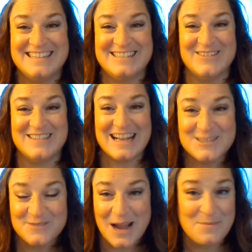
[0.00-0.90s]
So
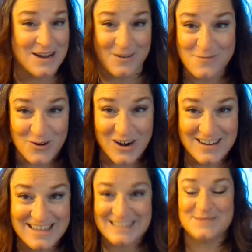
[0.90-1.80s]
that's what I'm here
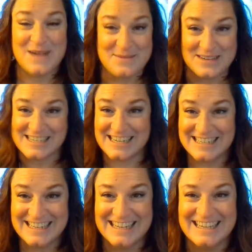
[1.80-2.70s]
for. That's my
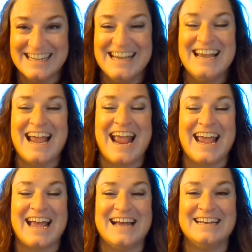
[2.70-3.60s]
mission.
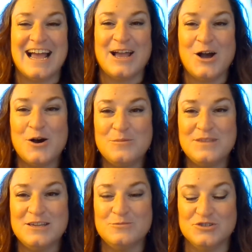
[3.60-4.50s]
And I hope
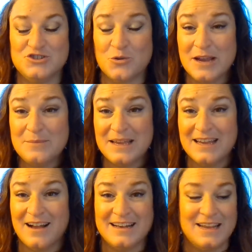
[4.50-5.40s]
that you will join
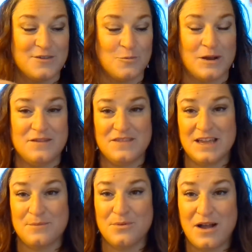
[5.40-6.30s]
me on either one of the
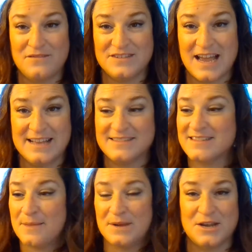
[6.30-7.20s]
improv nights.
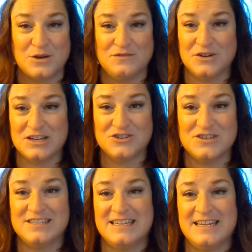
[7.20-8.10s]
Let me know if you're
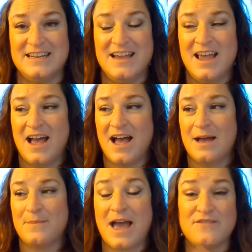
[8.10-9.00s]
interested.
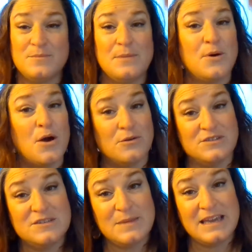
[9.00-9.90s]
Having people
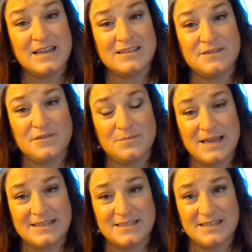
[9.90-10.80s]
host me in different
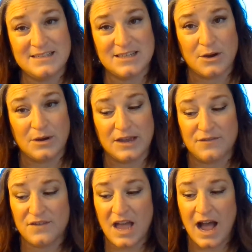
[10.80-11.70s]
places. So
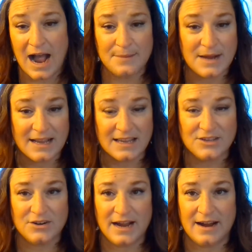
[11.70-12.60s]
if I'm not
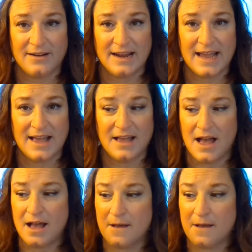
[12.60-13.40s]
in your area,